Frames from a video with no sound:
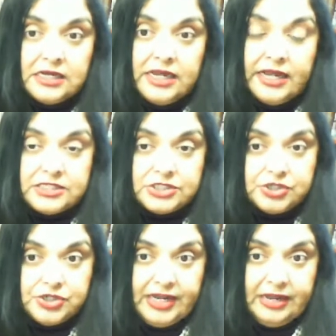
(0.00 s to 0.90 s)

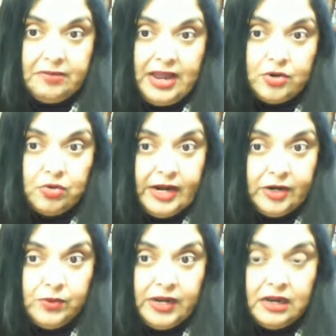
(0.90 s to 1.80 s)
extreme, and right
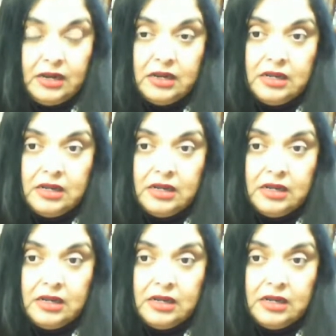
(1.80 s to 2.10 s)
wing,